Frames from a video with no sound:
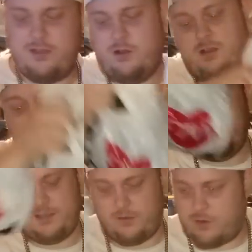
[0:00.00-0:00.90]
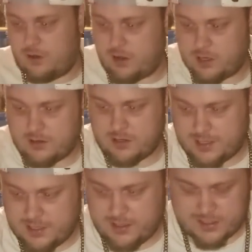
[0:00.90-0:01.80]
usually means they were a drug
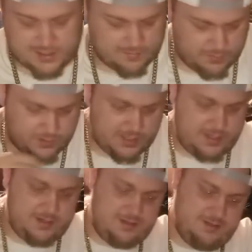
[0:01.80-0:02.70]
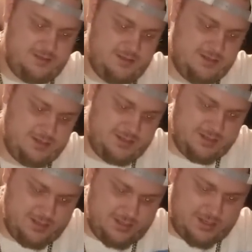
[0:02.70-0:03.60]
dealer at some point.
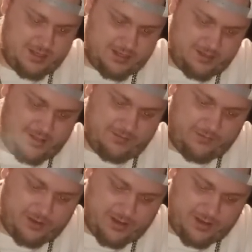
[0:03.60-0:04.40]
A little F Y